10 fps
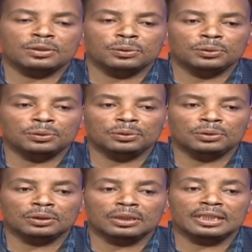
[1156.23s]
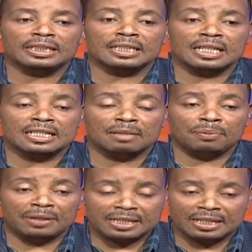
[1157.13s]
to criticize the
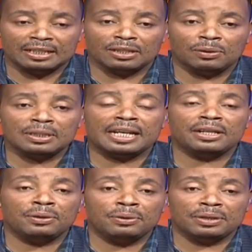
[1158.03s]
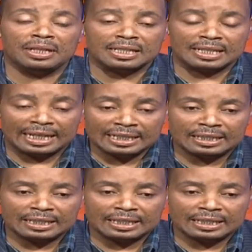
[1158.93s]
president. What I know is that